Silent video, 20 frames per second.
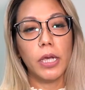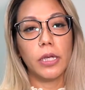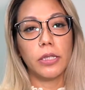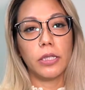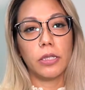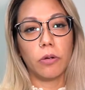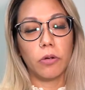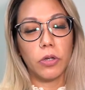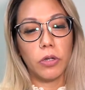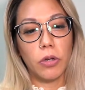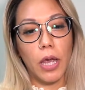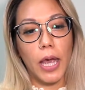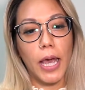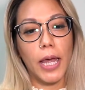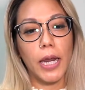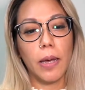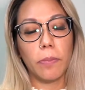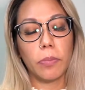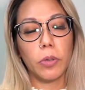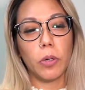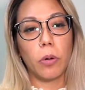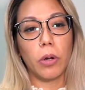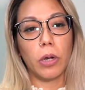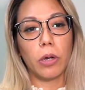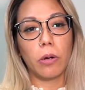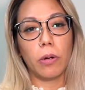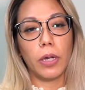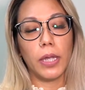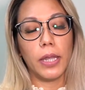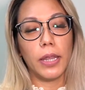So you end up
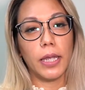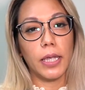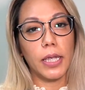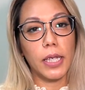going in the